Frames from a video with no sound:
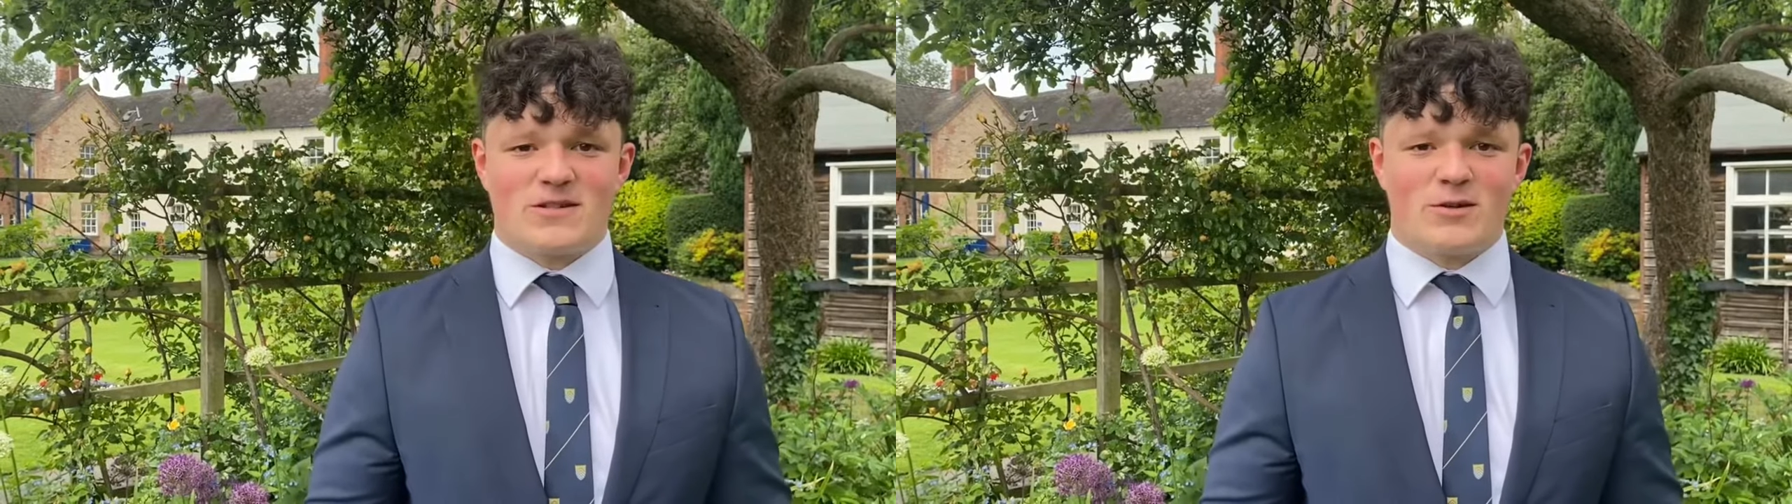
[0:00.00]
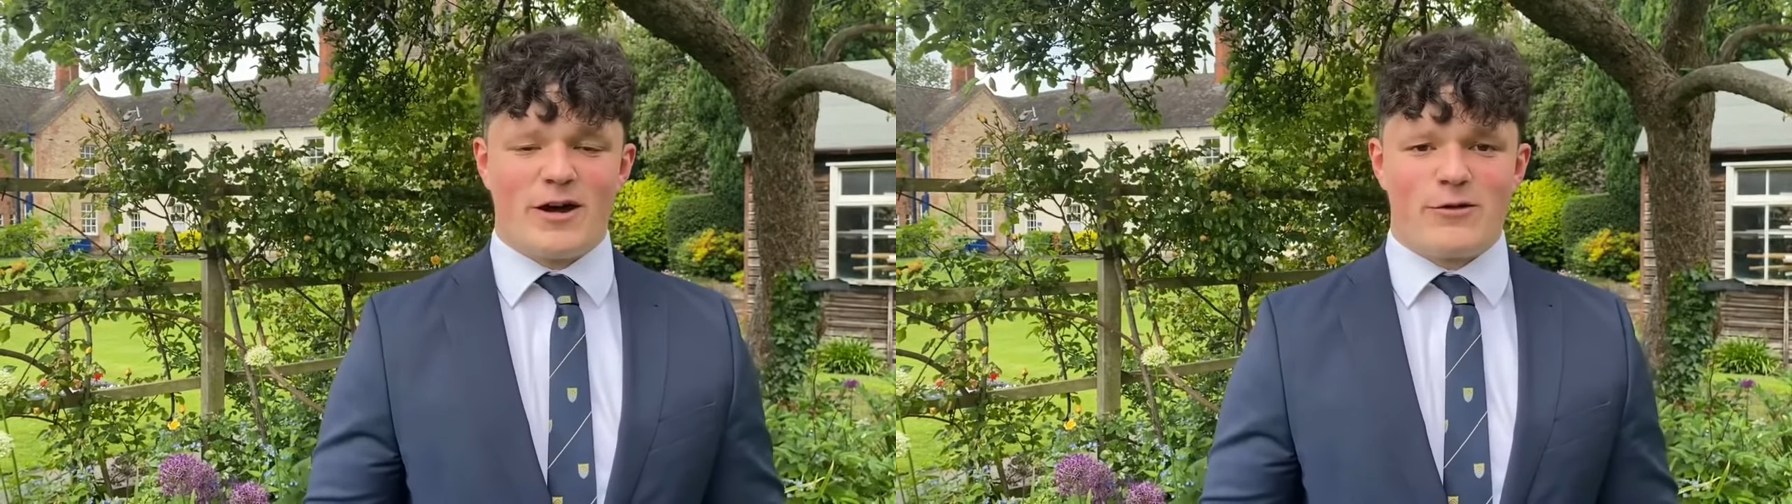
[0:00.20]

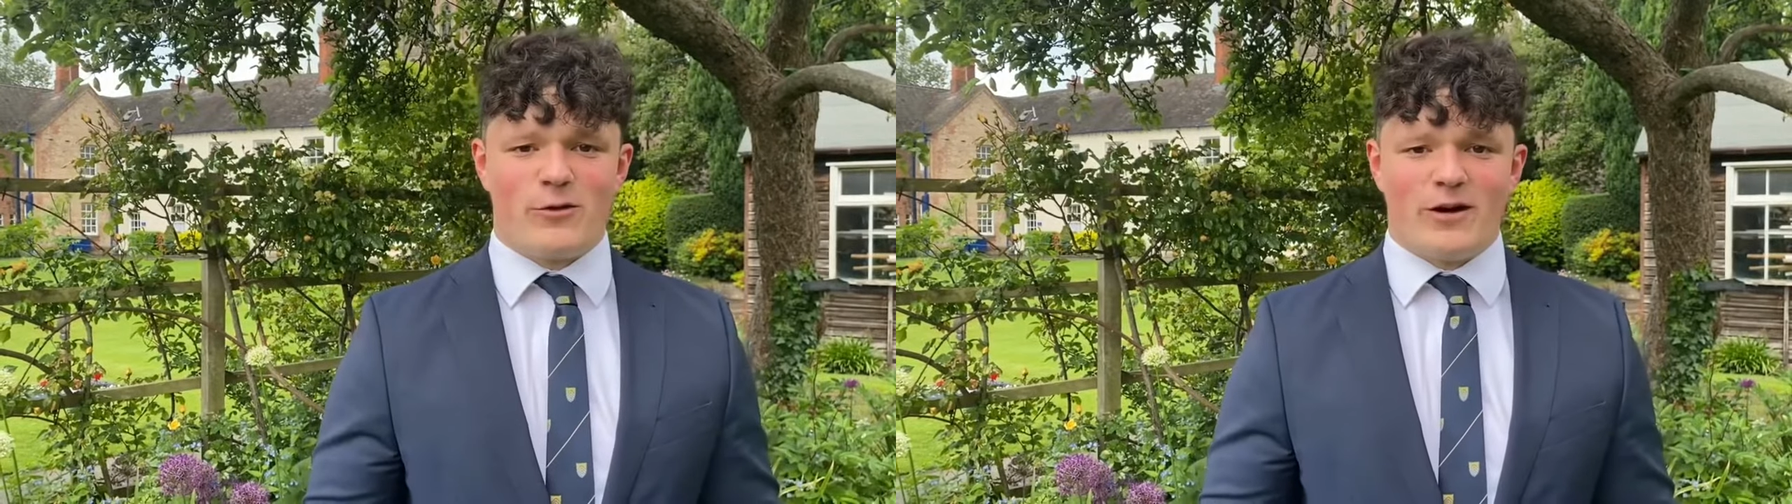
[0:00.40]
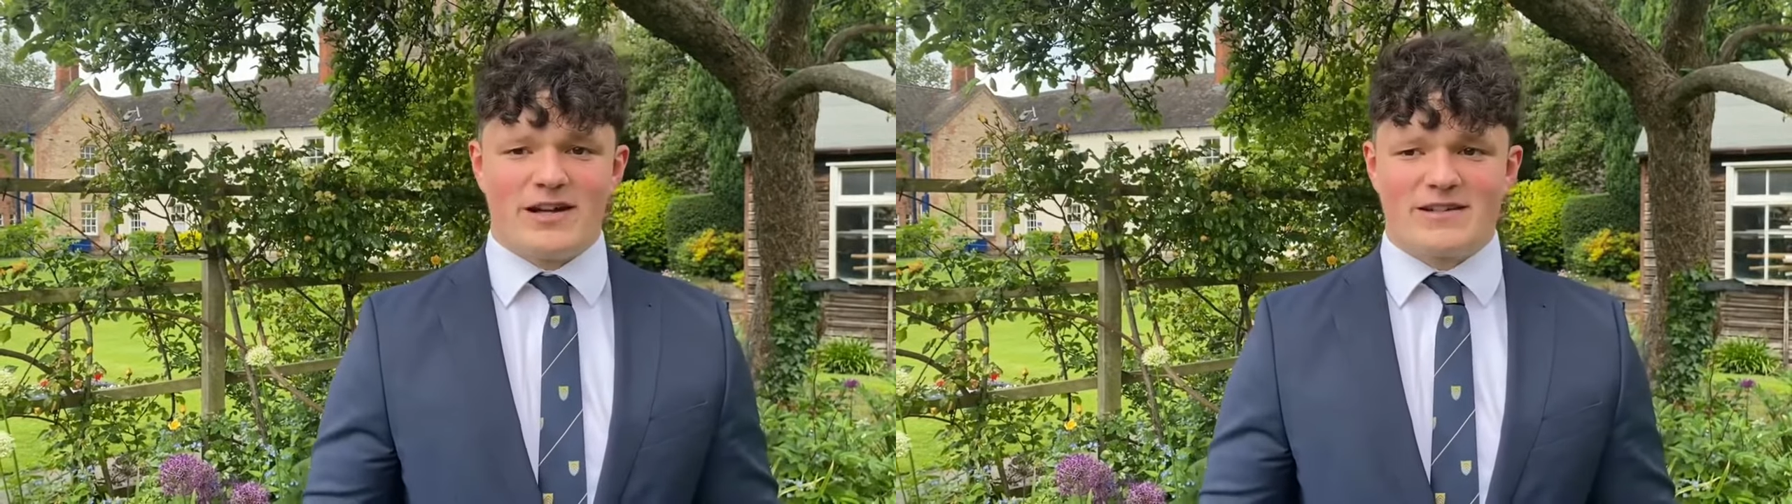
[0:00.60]
so I
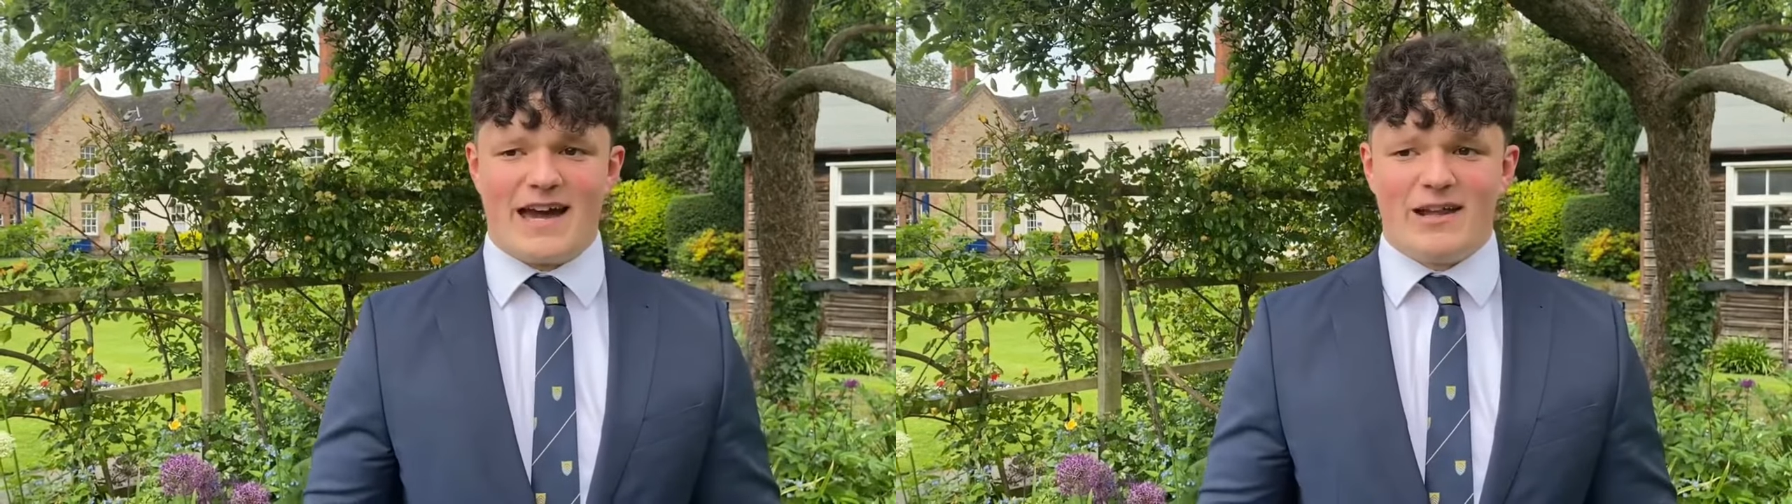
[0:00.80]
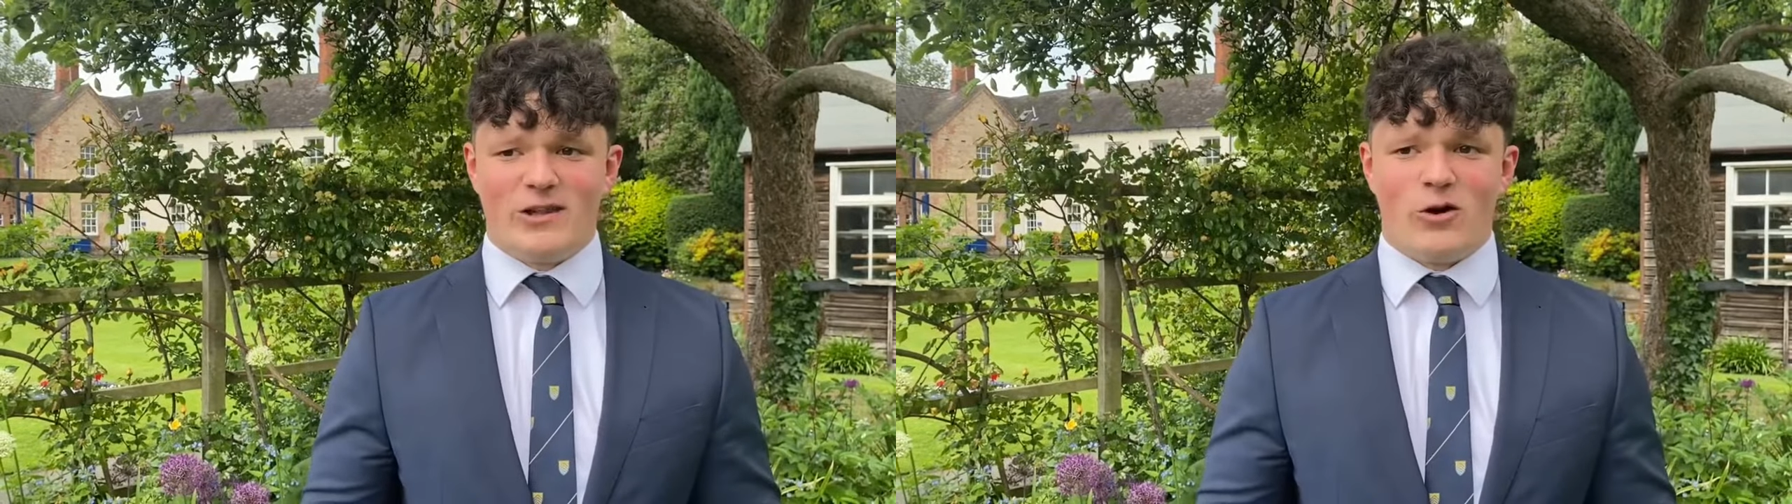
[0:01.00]
thought I'd
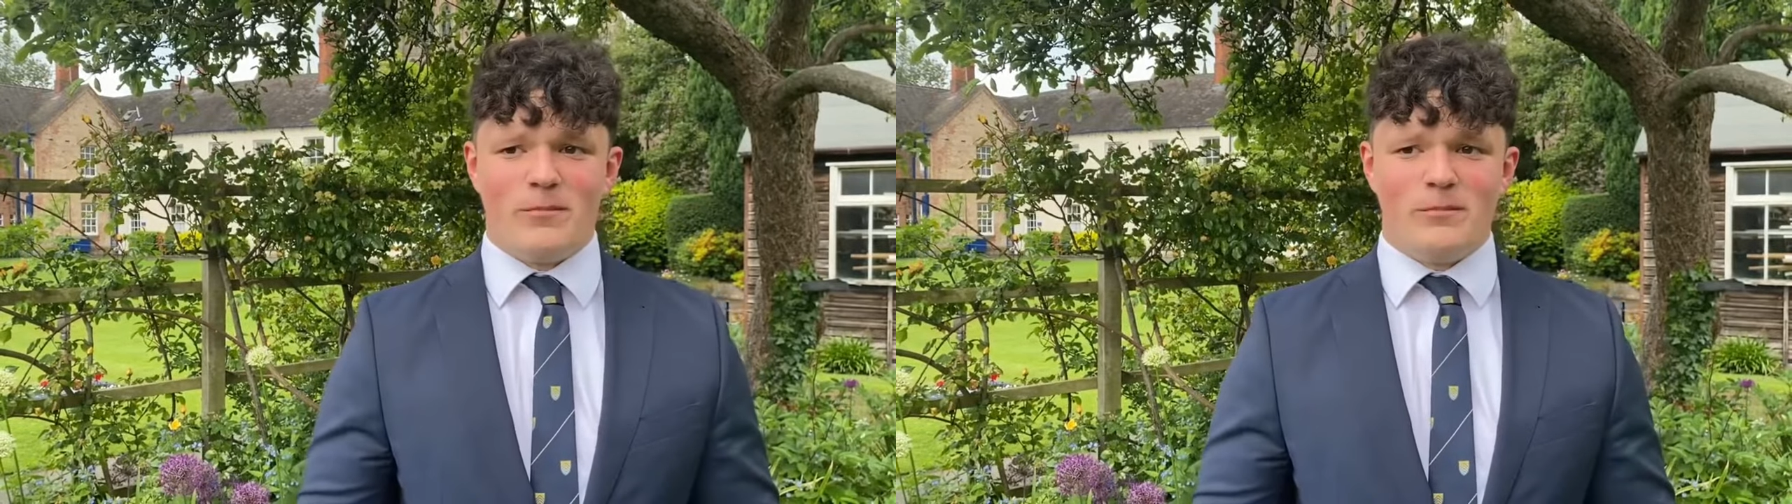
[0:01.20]
get a lot